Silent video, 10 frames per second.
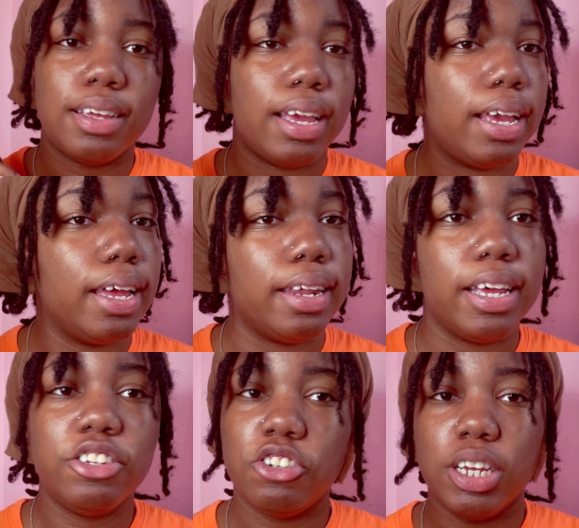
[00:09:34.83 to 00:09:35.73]
and
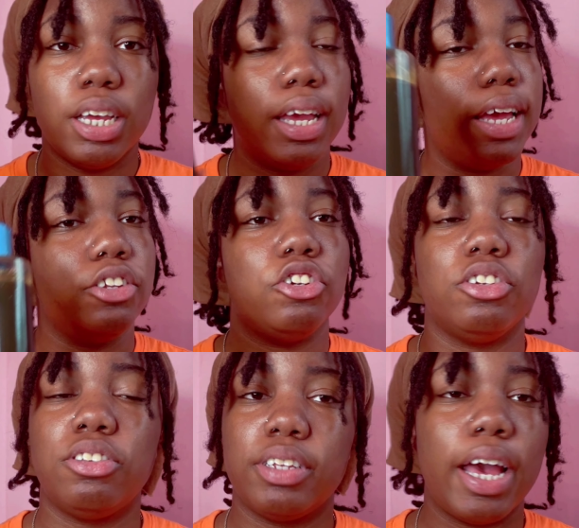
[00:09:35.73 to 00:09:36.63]
itching in your
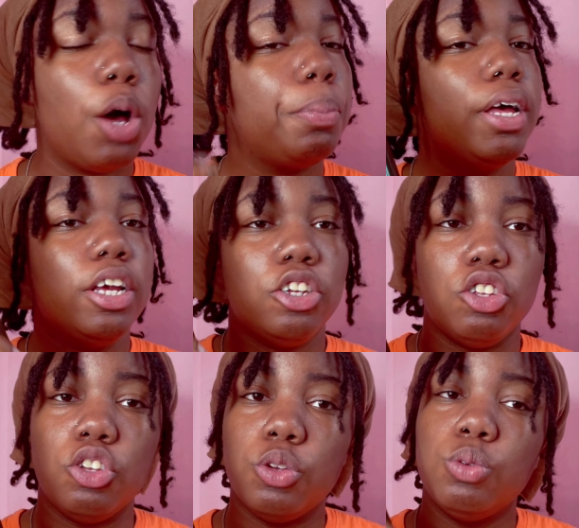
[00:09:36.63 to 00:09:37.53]
scalp.
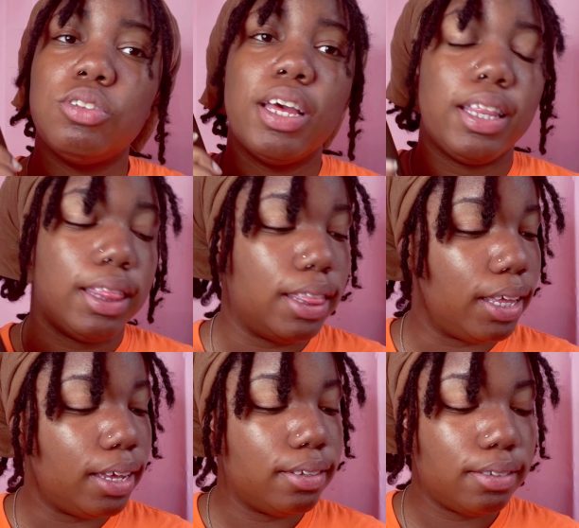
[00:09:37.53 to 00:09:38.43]
Use
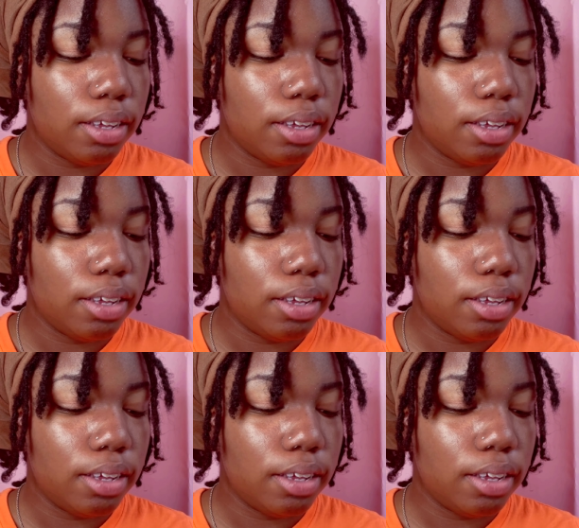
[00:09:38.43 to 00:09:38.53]
this